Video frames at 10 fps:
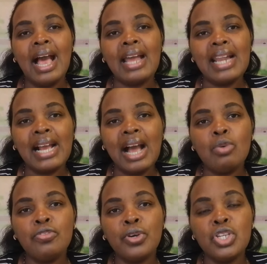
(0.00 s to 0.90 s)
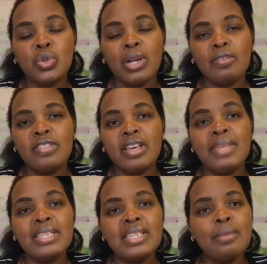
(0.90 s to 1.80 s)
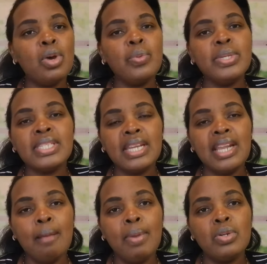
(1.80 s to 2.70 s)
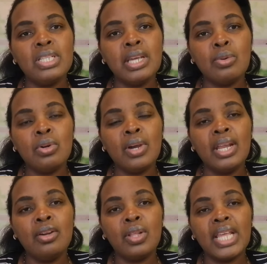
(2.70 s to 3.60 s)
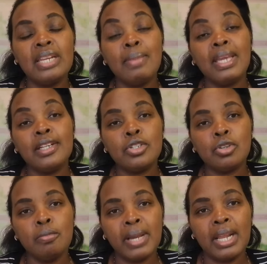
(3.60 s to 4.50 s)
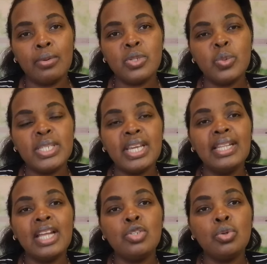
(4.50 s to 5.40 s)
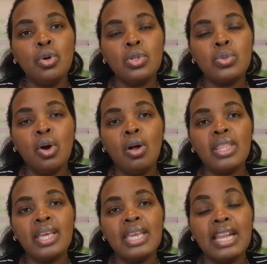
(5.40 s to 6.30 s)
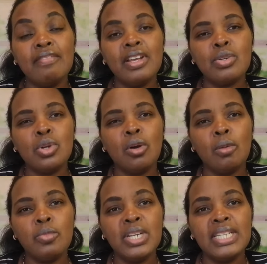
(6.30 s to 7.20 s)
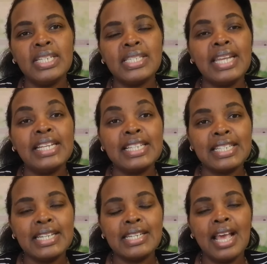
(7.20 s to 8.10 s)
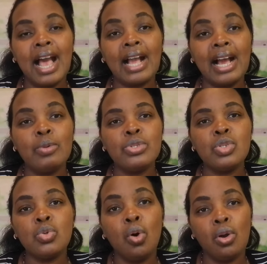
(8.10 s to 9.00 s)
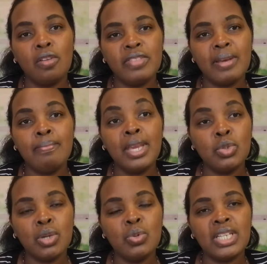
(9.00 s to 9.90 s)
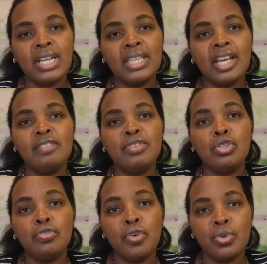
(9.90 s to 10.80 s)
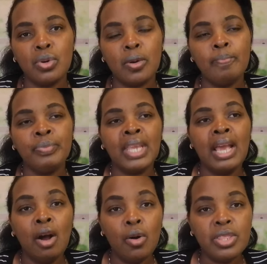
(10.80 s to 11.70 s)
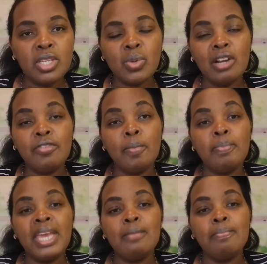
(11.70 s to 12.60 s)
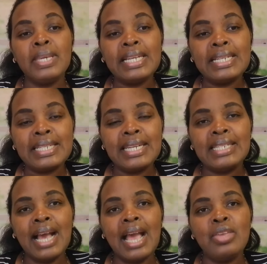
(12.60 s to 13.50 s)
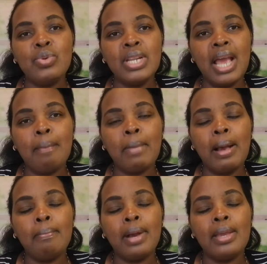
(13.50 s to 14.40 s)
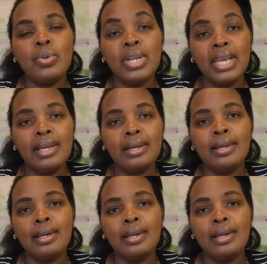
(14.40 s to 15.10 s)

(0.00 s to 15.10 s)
an account for each one of them. The same way we said about the rural and northern immigration pilots. We say that you go to all the 11 rural communities and create accounts to all of them. Make sure you check that video for rural. On this one for PNP, create a unique